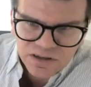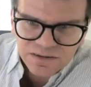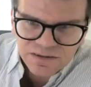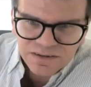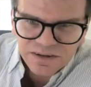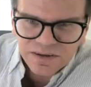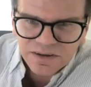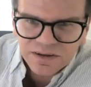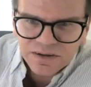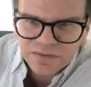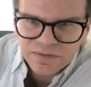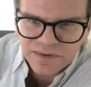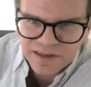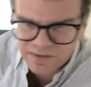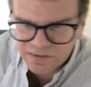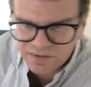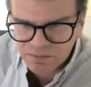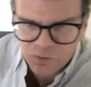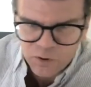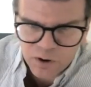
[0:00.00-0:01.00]
You know,
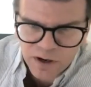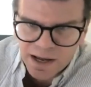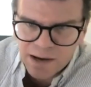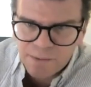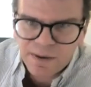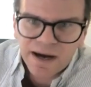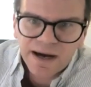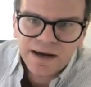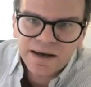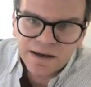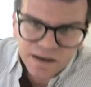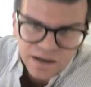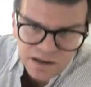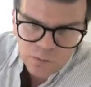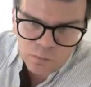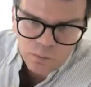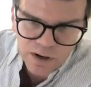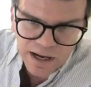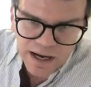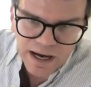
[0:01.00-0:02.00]
that's what
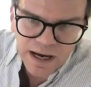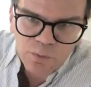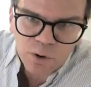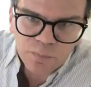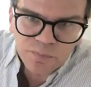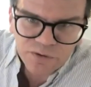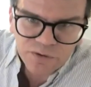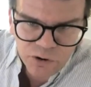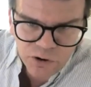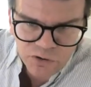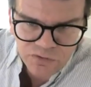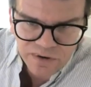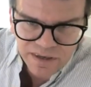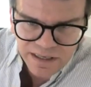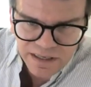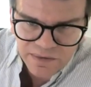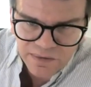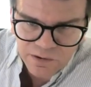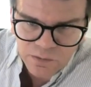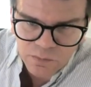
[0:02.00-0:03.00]
I'm observing
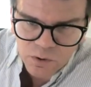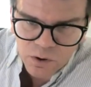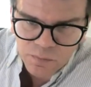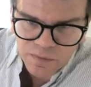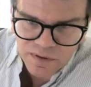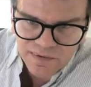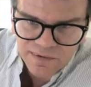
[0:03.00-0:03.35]
in the moment.